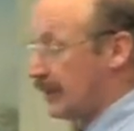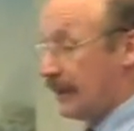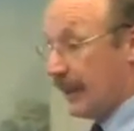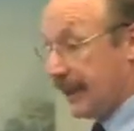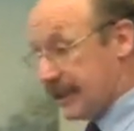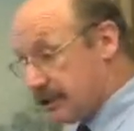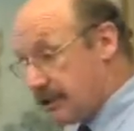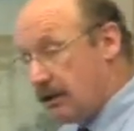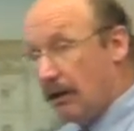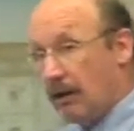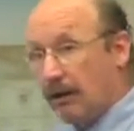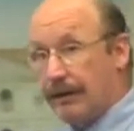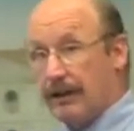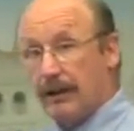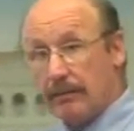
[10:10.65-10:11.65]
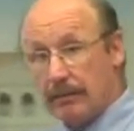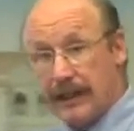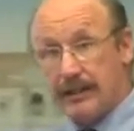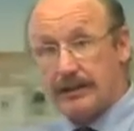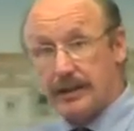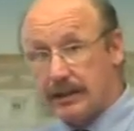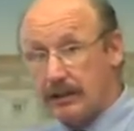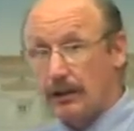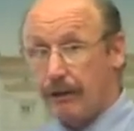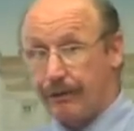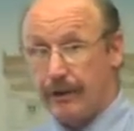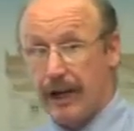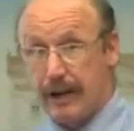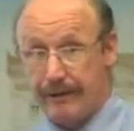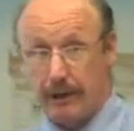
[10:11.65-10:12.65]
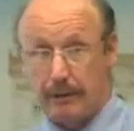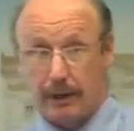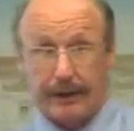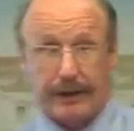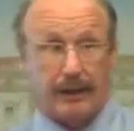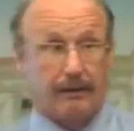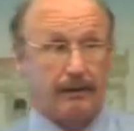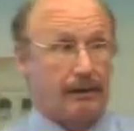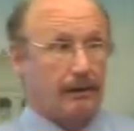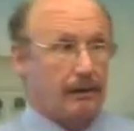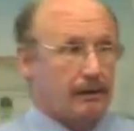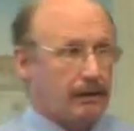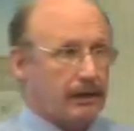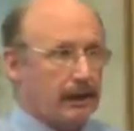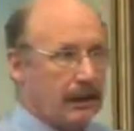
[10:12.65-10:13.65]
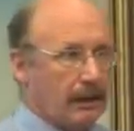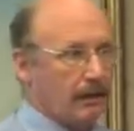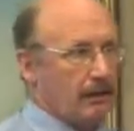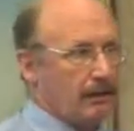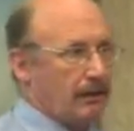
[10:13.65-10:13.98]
And it's not, medicine is not for everybody, okay?